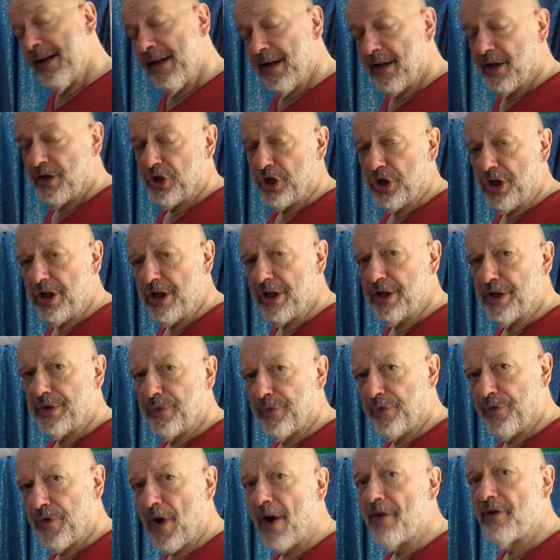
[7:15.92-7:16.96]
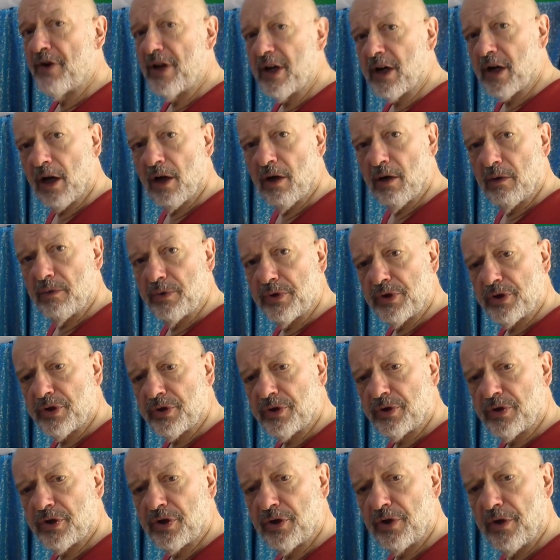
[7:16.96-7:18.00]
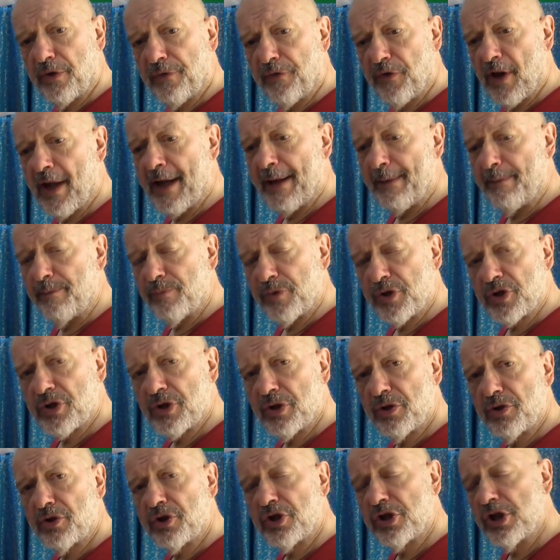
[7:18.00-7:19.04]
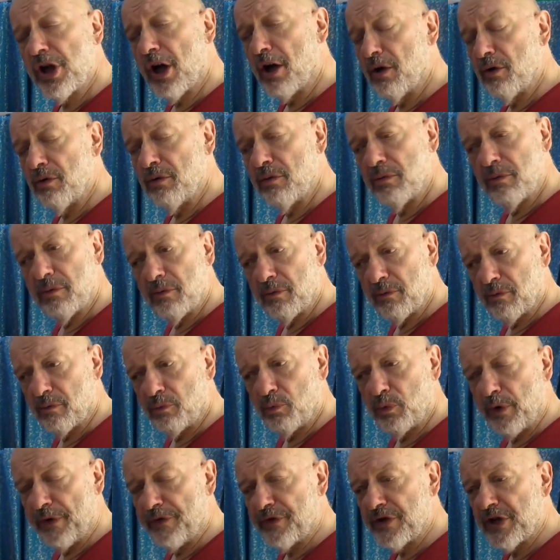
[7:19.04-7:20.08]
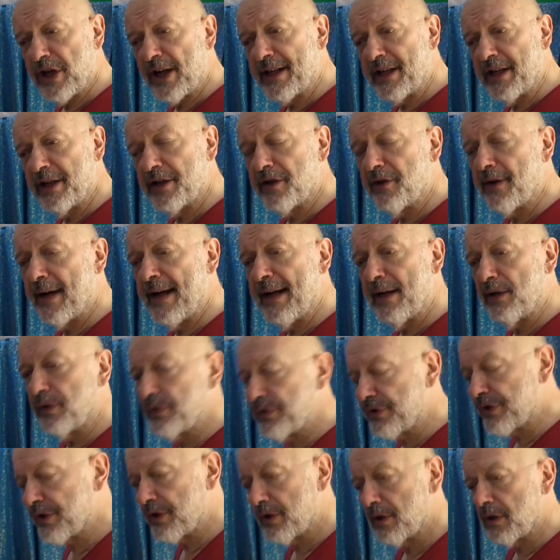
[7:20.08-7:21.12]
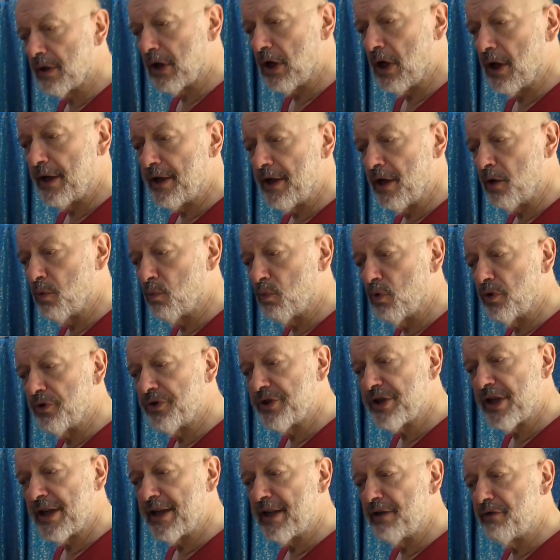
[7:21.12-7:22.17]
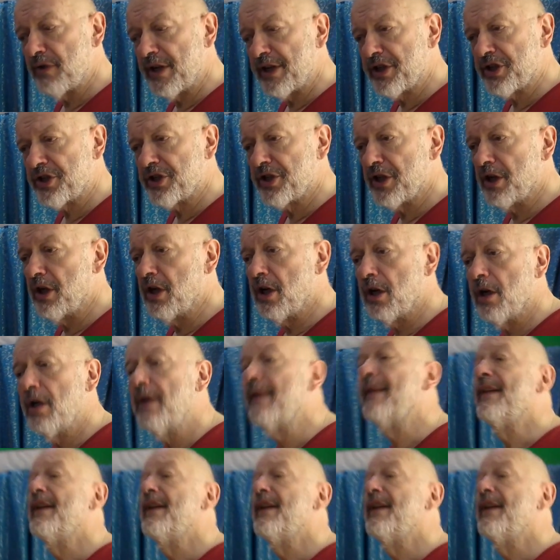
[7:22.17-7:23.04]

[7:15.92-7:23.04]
she is very close to the flames, so we've taken her out. I don't want any risk to her,